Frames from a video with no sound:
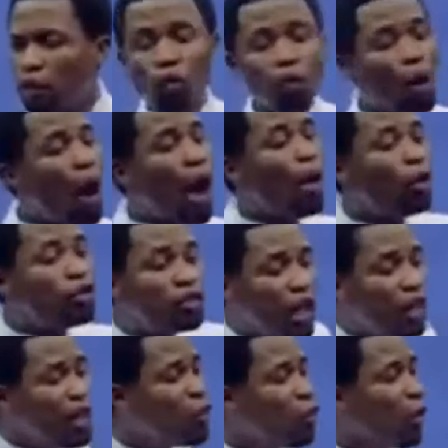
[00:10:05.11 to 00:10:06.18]
You know, I was
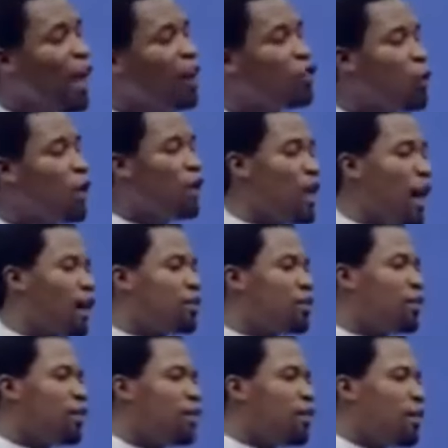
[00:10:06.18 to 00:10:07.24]
telling you last week that